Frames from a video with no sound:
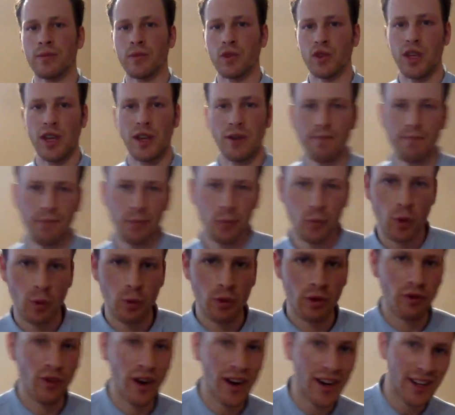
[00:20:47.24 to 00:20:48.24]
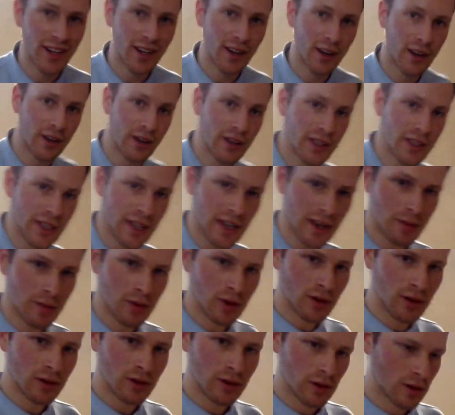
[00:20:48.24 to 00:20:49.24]
Okay? When we're writing on our
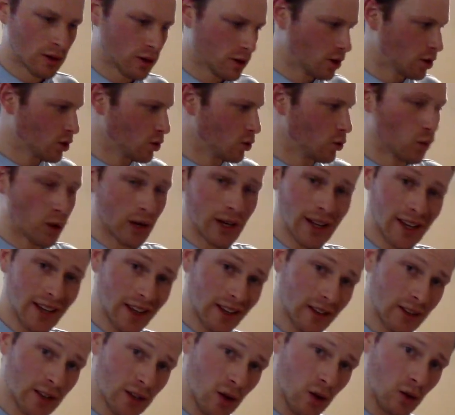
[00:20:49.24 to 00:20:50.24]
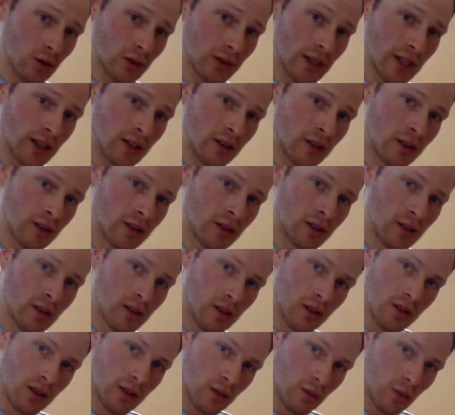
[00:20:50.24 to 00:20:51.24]
table, one hand is holding,
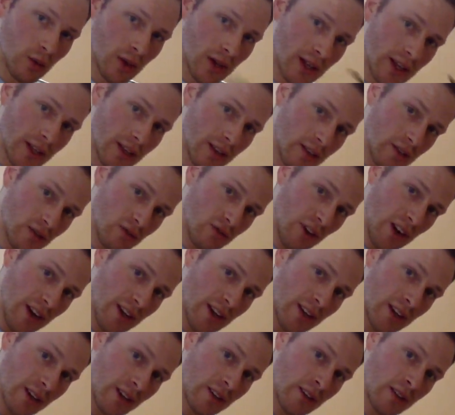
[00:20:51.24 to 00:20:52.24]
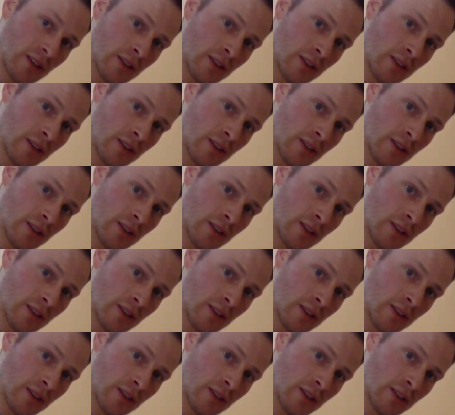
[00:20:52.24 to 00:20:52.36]
one hand is writing.